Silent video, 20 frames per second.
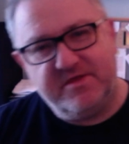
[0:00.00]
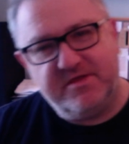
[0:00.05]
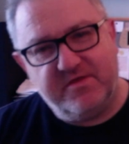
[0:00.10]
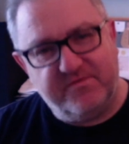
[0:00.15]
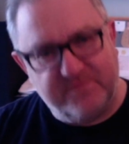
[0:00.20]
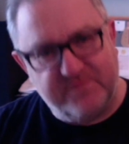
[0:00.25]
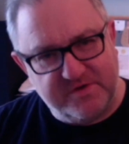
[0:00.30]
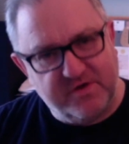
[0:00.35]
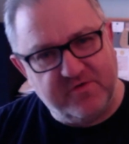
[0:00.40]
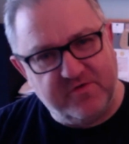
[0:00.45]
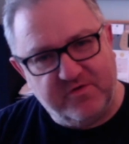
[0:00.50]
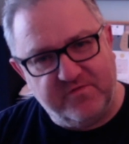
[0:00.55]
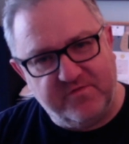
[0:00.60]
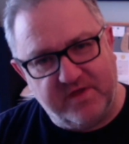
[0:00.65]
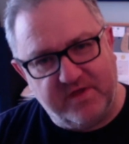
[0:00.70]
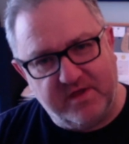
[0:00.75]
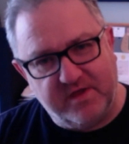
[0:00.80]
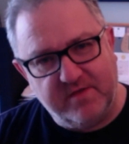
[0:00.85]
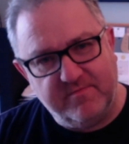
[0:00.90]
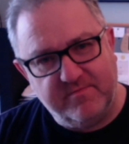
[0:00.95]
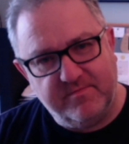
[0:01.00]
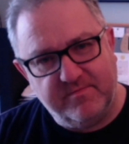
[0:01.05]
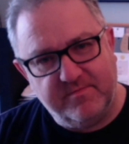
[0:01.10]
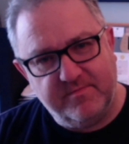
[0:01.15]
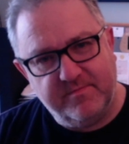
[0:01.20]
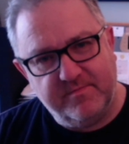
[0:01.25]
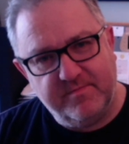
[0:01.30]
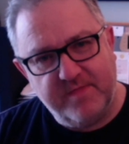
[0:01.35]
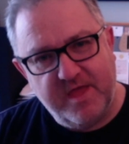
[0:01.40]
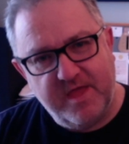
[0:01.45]
Photography,
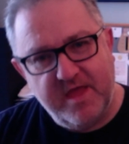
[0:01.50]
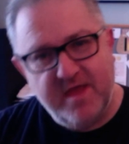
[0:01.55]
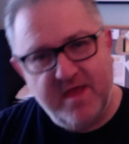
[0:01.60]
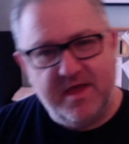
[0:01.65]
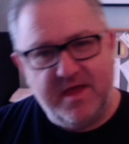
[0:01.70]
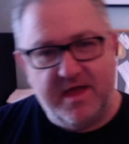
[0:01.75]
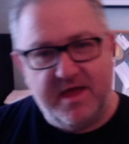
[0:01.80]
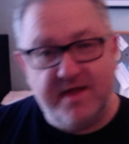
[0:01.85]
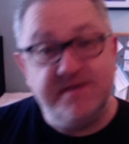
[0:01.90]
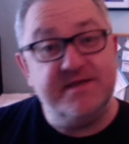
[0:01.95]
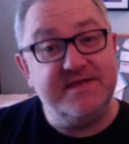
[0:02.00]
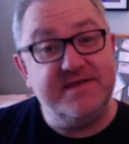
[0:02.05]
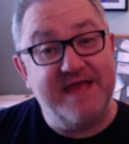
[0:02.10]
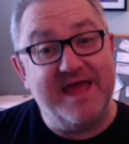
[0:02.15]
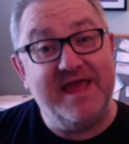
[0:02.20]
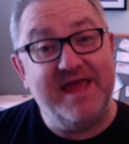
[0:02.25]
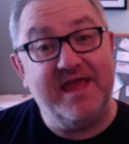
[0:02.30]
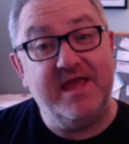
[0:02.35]
and today